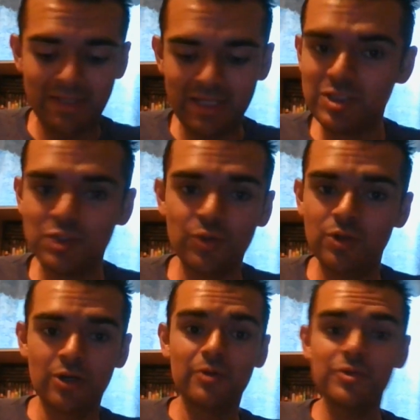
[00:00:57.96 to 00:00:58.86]
these two
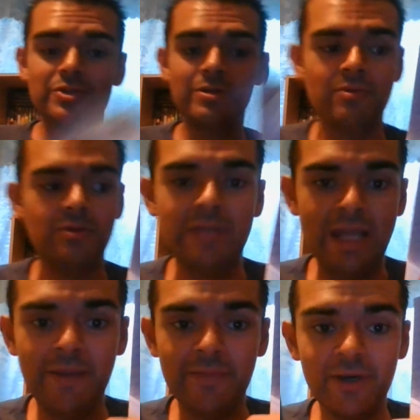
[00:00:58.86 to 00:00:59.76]
girls
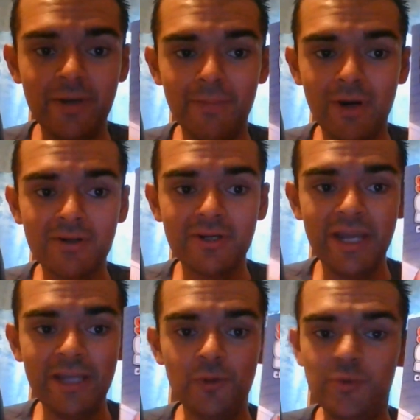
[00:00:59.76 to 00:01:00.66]
named
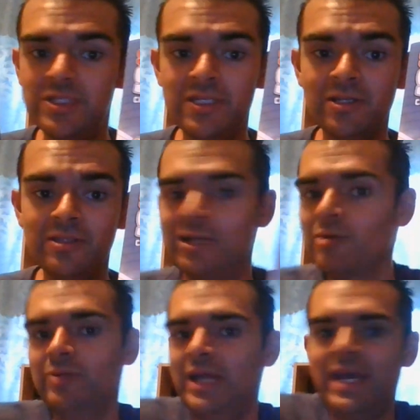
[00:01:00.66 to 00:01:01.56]
Mara and Lucia, they
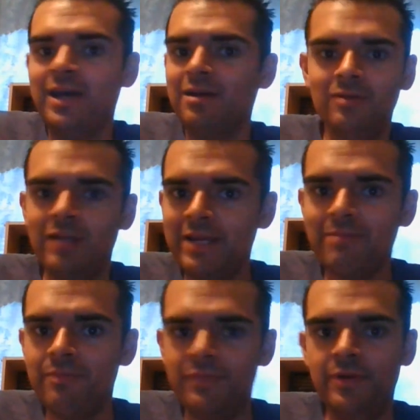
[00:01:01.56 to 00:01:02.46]
don't act like
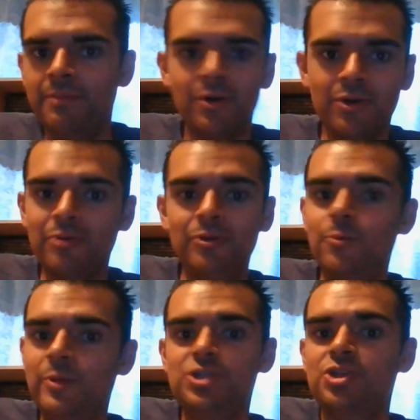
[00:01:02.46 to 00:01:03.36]
the Mario and
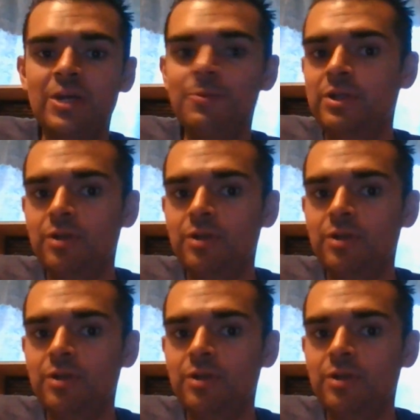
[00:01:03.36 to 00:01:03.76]
Luigi that we